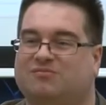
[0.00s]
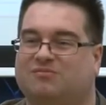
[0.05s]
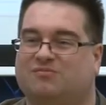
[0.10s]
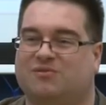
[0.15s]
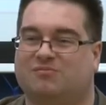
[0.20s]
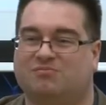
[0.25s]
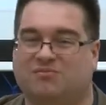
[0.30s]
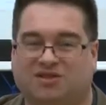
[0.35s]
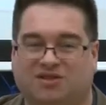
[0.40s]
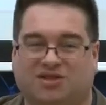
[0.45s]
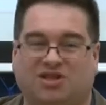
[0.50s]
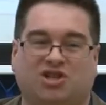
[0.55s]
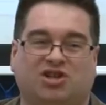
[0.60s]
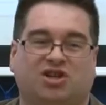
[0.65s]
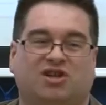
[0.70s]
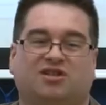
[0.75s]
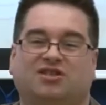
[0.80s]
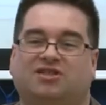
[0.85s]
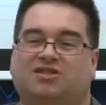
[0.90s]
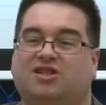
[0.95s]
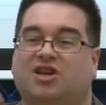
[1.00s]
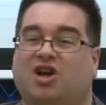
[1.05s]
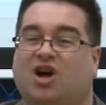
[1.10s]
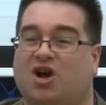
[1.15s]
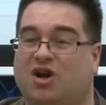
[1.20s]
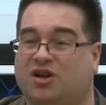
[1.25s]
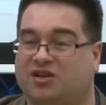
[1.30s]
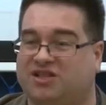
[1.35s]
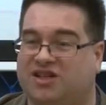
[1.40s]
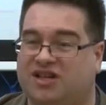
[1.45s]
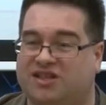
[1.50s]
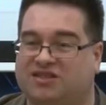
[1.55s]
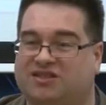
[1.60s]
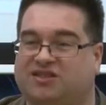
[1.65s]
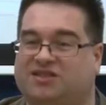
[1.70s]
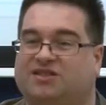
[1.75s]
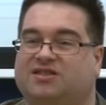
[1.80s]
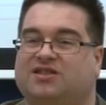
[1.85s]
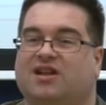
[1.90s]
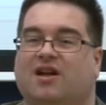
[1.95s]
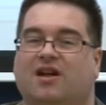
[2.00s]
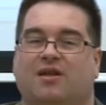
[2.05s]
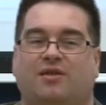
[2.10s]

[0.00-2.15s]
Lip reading: the musicians, the artists.